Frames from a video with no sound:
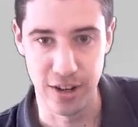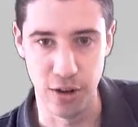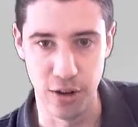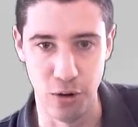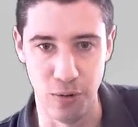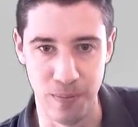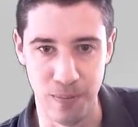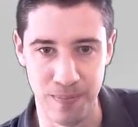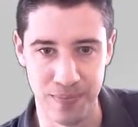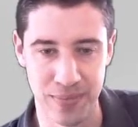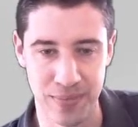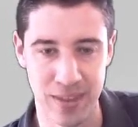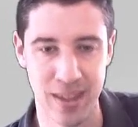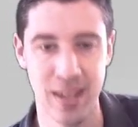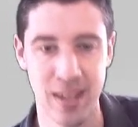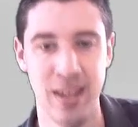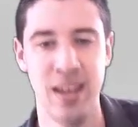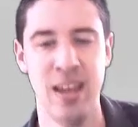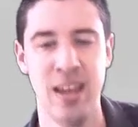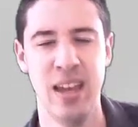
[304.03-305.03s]
2.
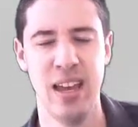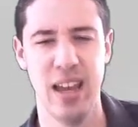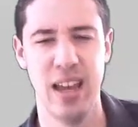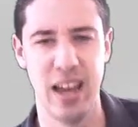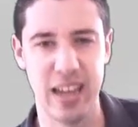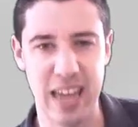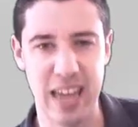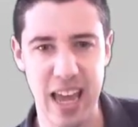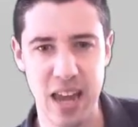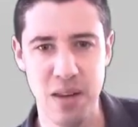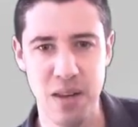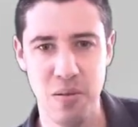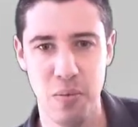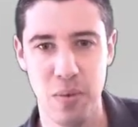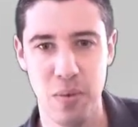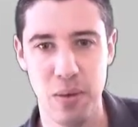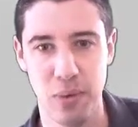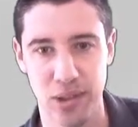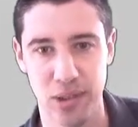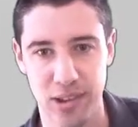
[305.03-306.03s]
Again,
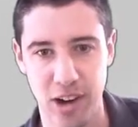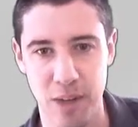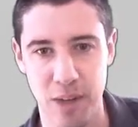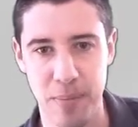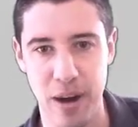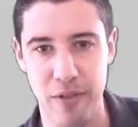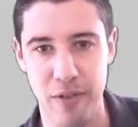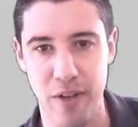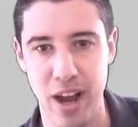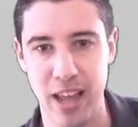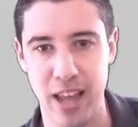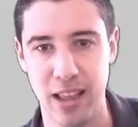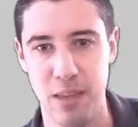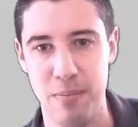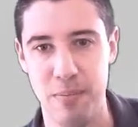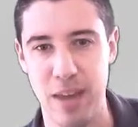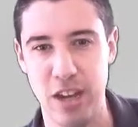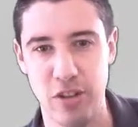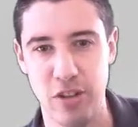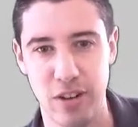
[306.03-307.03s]
we will start by writing the
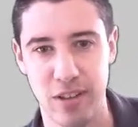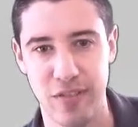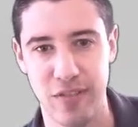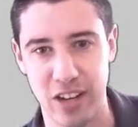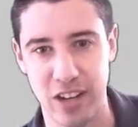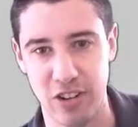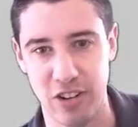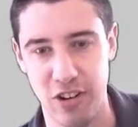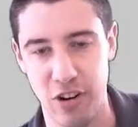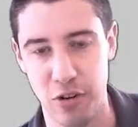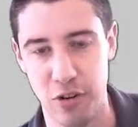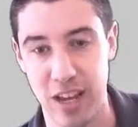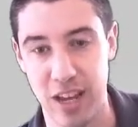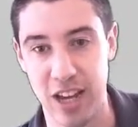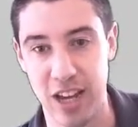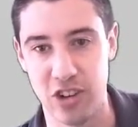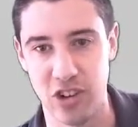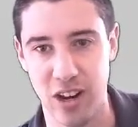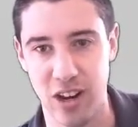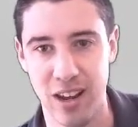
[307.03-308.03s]
matrix vector
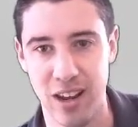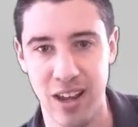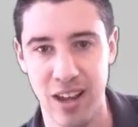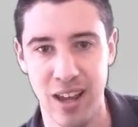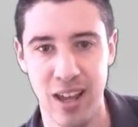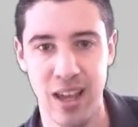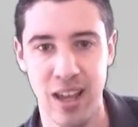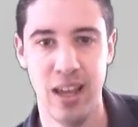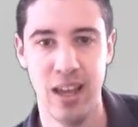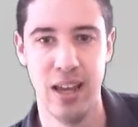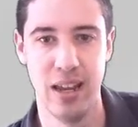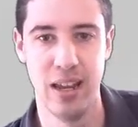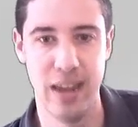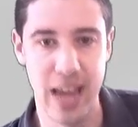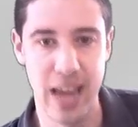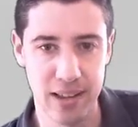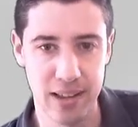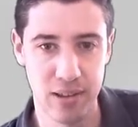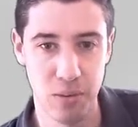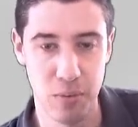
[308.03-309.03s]
notation.
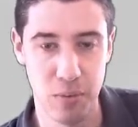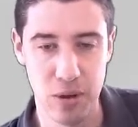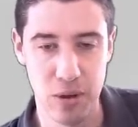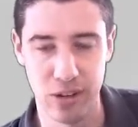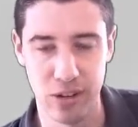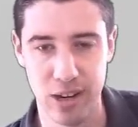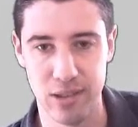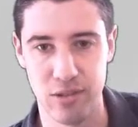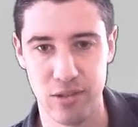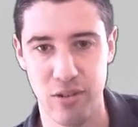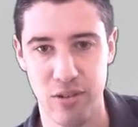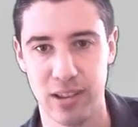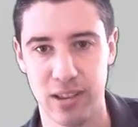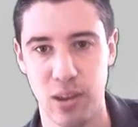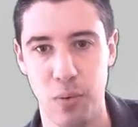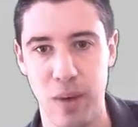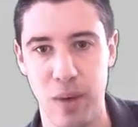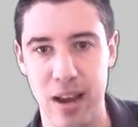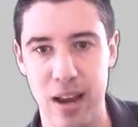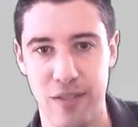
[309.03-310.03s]
Next, we will construct
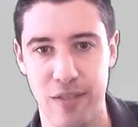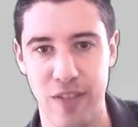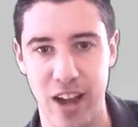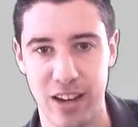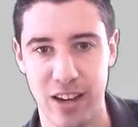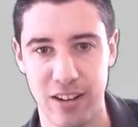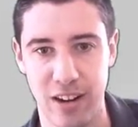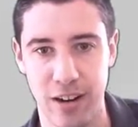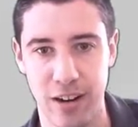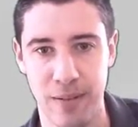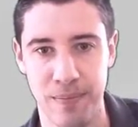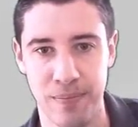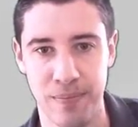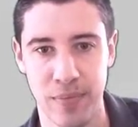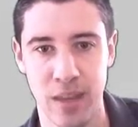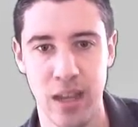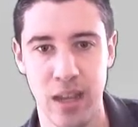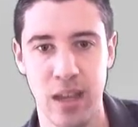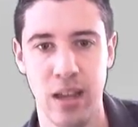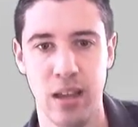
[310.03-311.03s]
the weights vector.
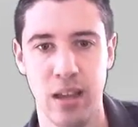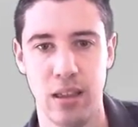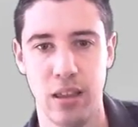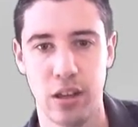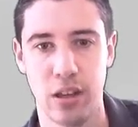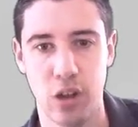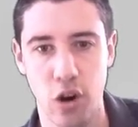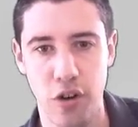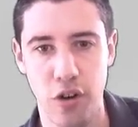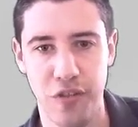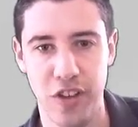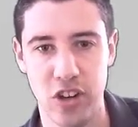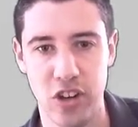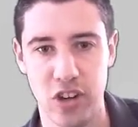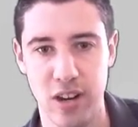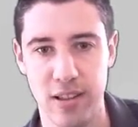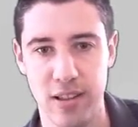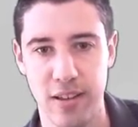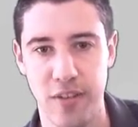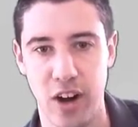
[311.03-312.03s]
The
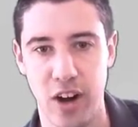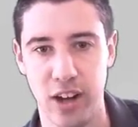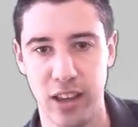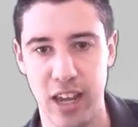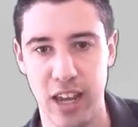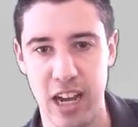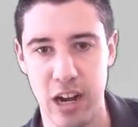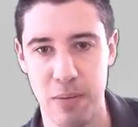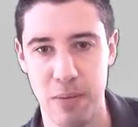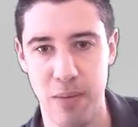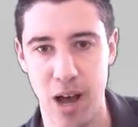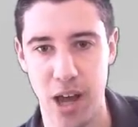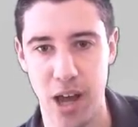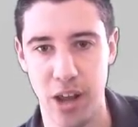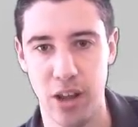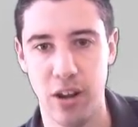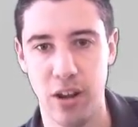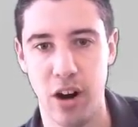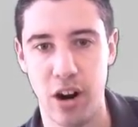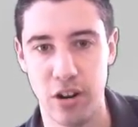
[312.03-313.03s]
coefficients of our linear
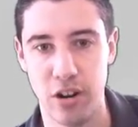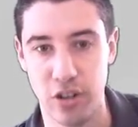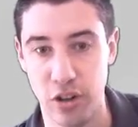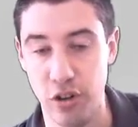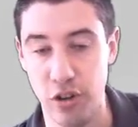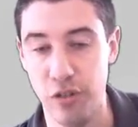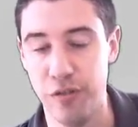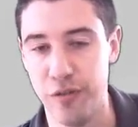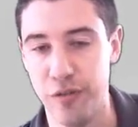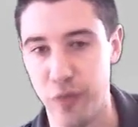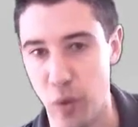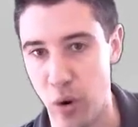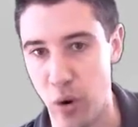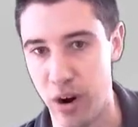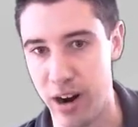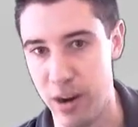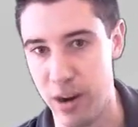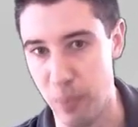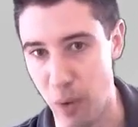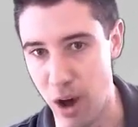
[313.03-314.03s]
model are 2,
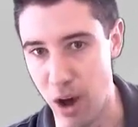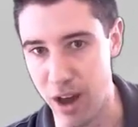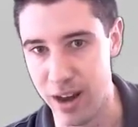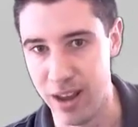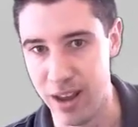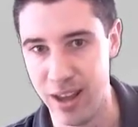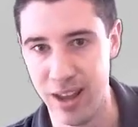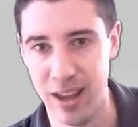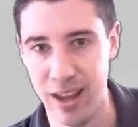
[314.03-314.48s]
4, and 1.